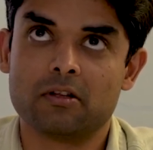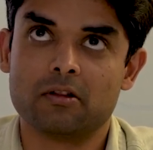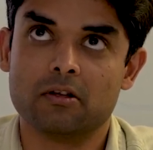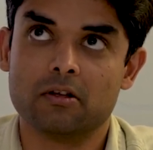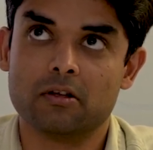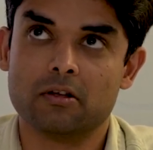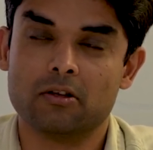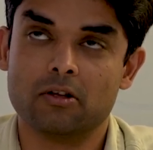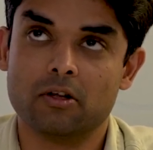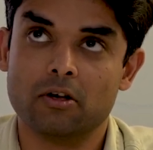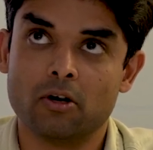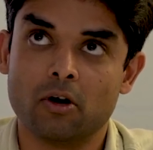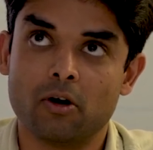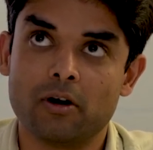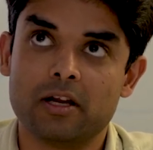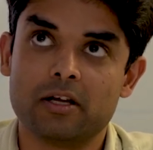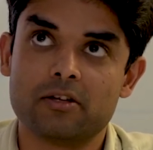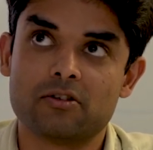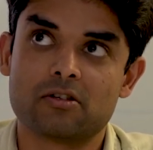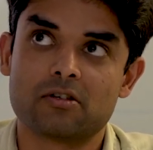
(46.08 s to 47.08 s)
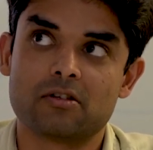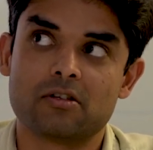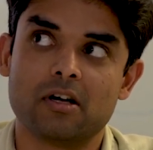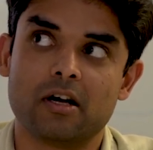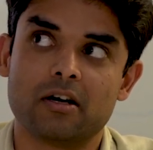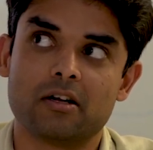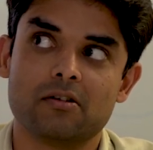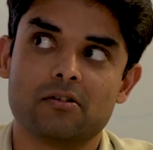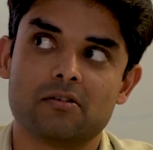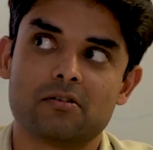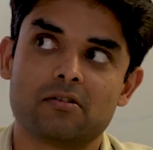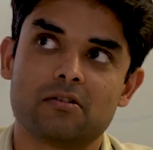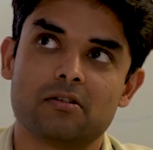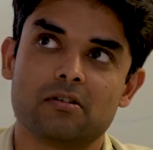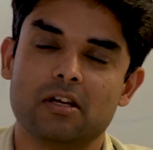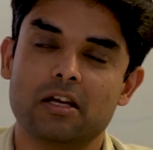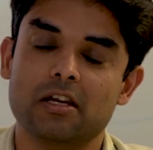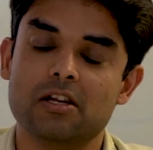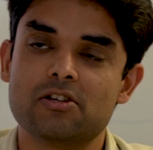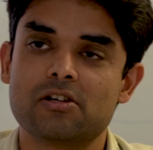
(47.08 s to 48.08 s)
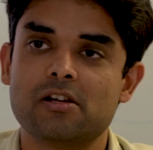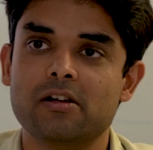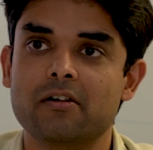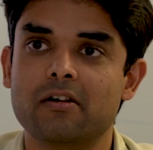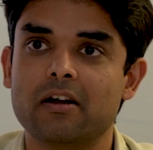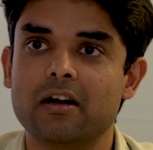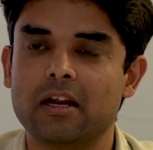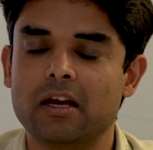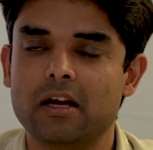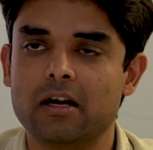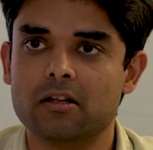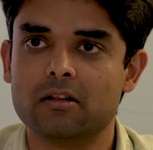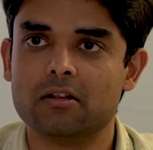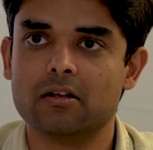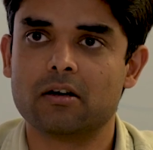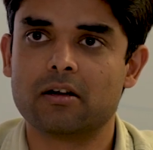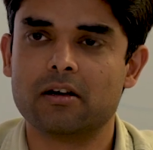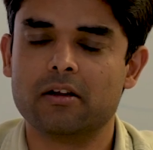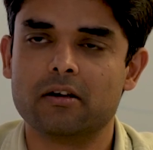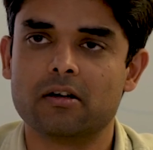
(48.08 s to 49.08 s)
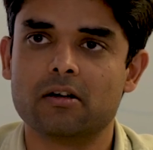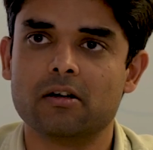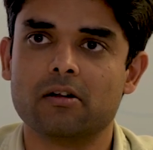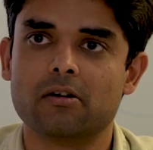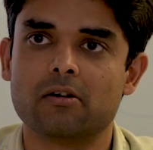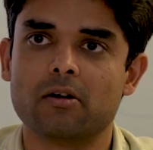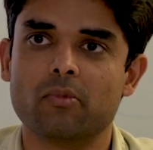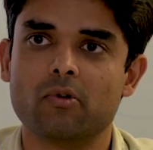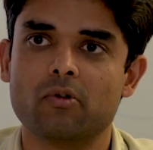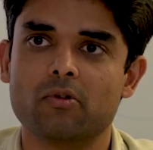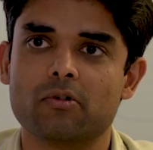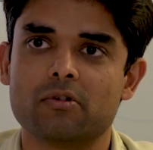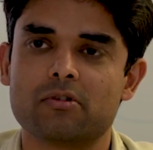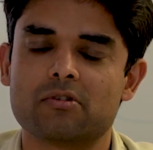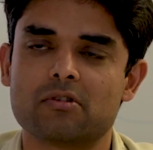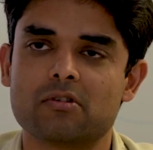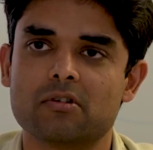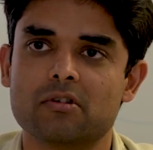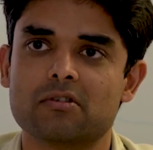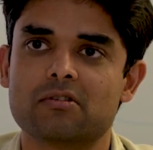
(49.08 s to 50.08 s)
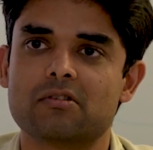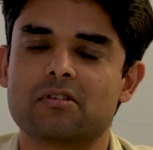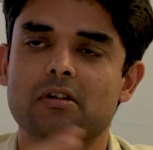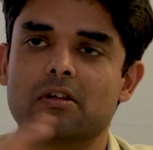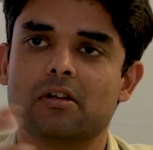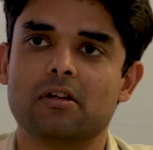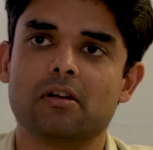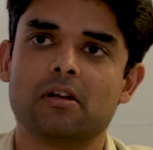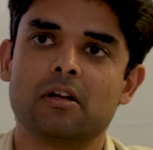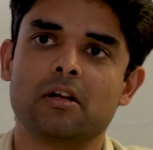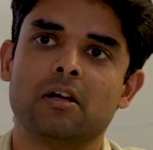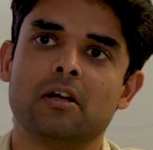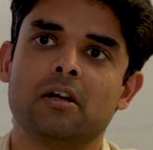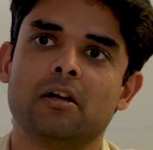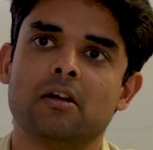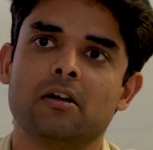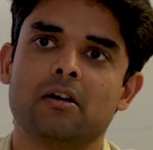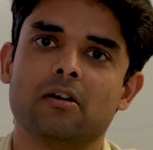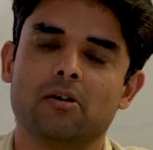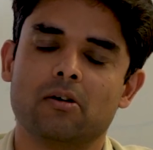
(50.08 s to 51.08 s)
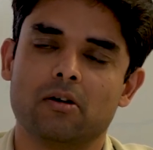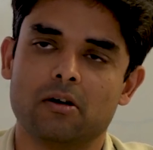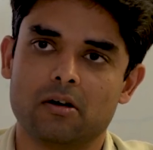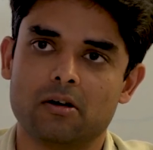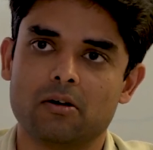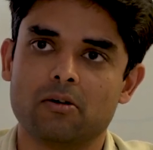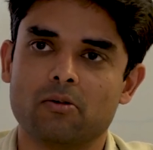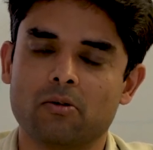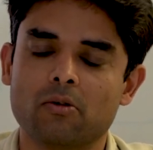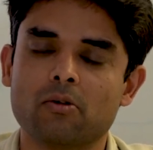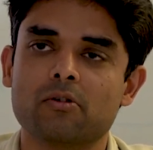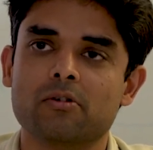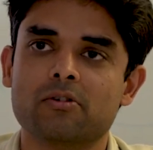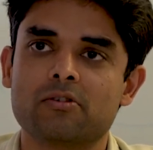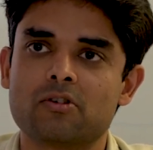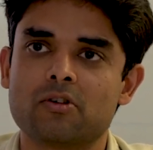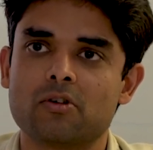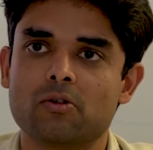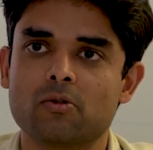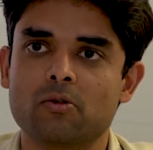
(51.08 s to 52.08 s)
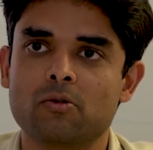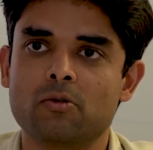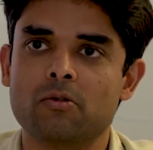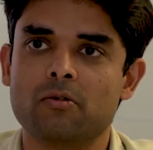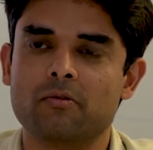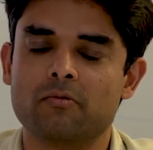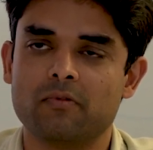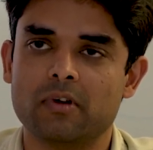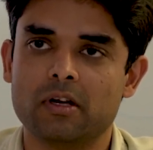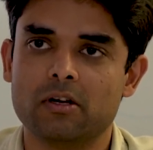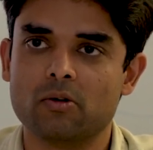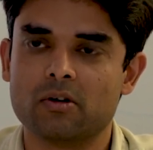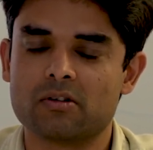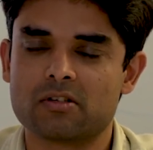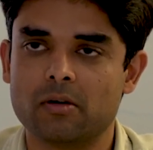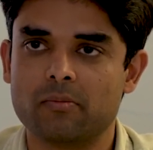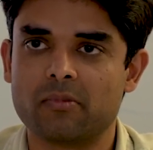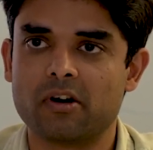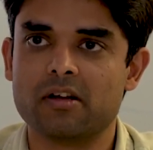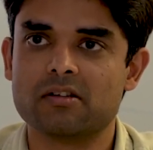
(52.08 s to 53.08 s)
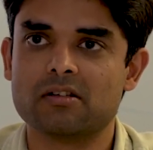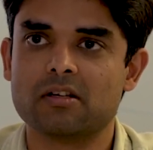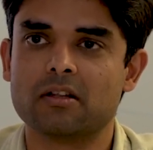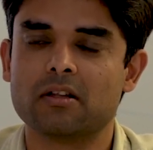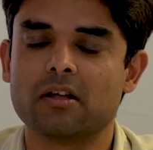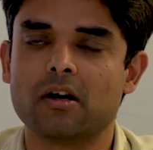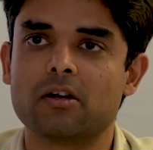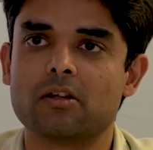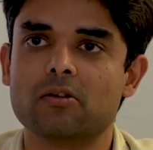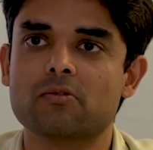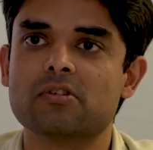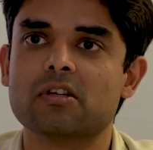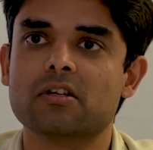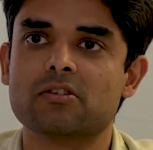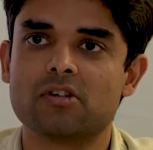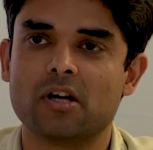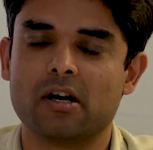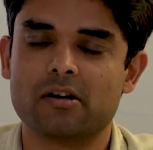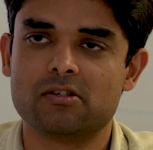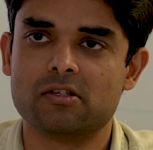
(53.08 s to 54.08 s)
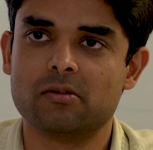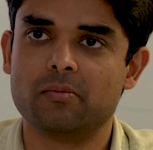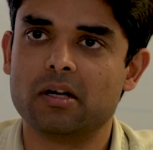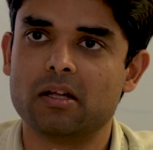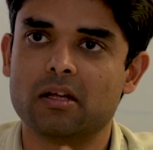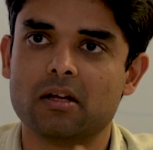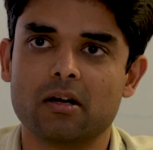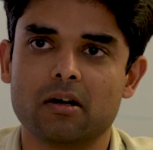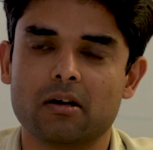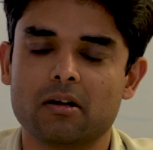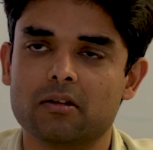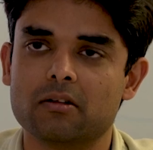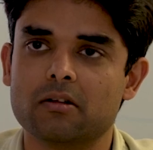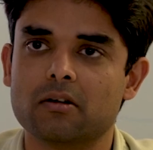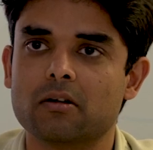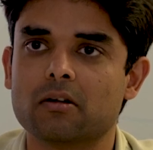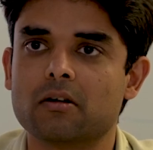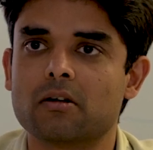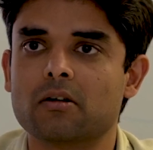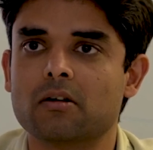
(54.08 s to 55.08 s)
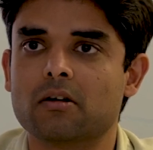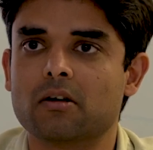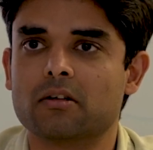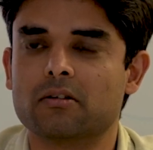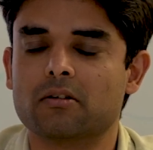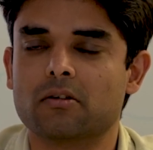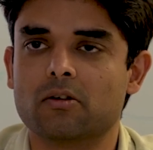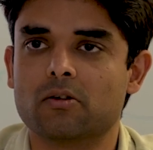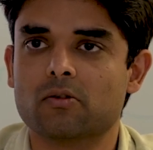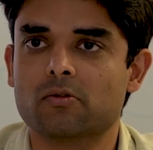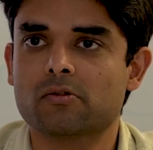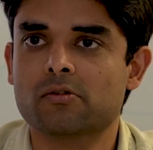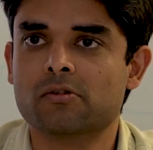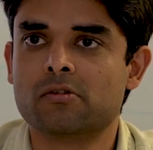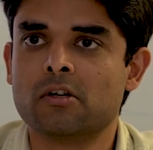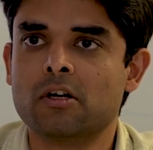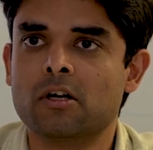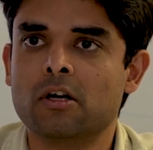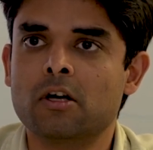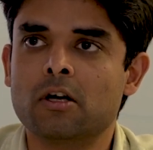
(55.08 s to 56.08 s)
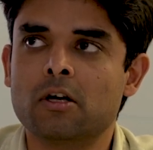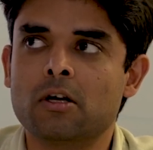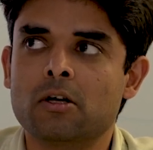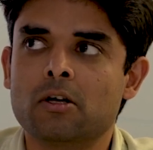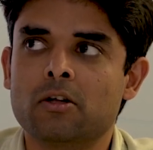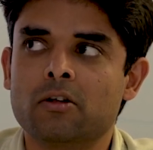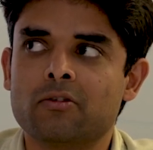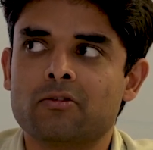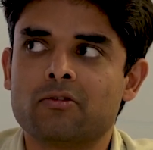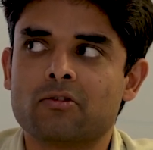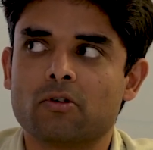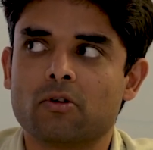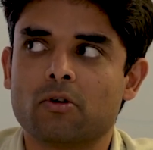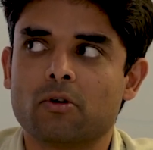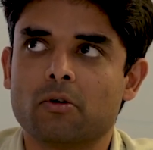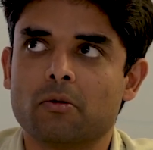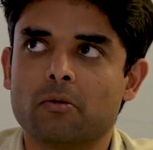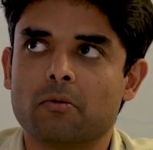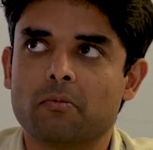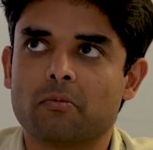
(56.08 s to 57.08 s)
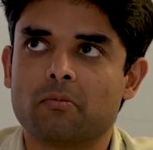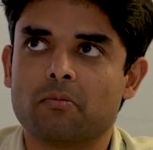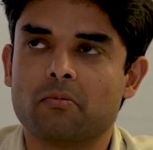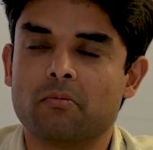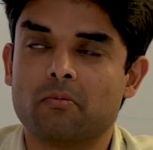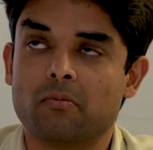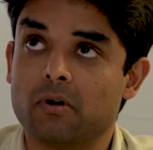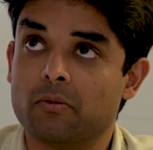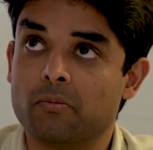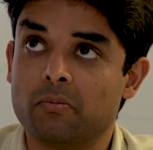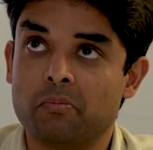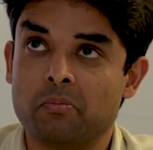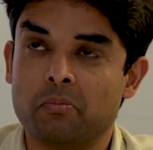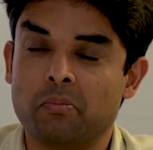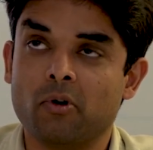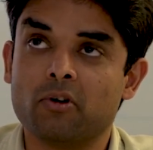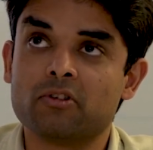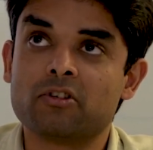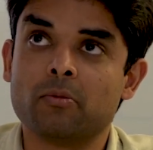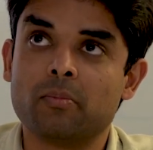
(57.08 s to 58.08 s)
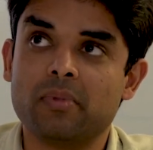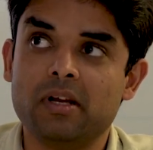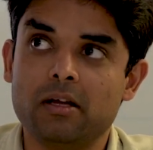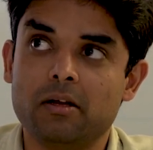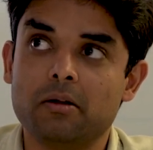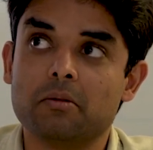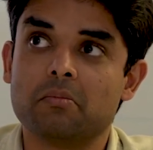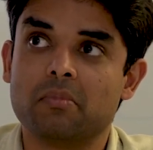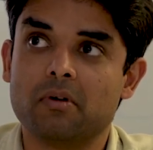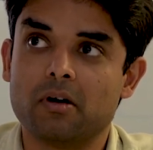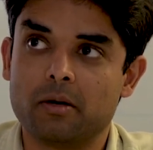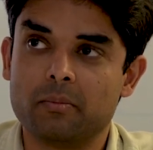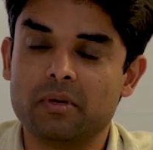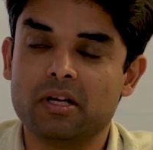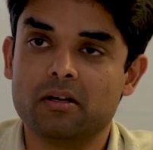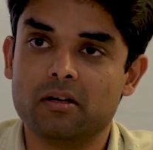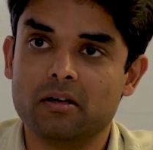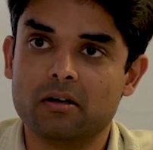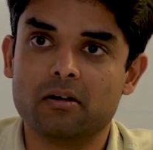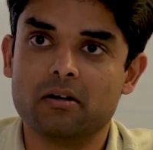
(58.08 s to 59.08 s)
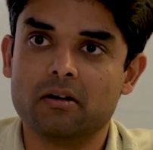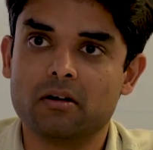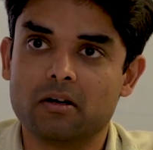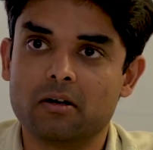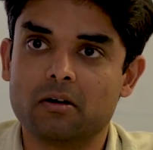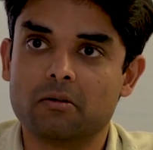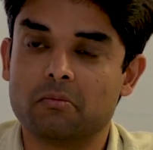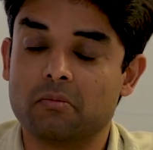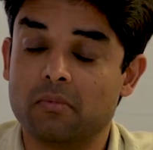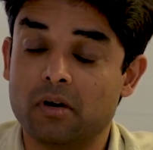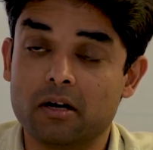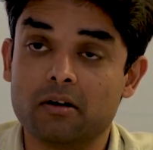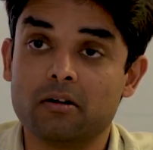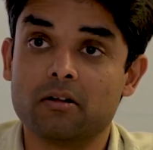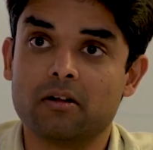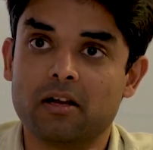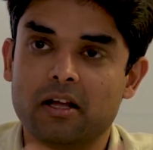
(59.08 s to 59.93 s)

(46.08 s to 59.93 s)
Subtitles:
the knowledge that is initially retained in the clinical reports is still holds true when you are summarizing that using ChatGPT and other tools. So possibly, I mean, under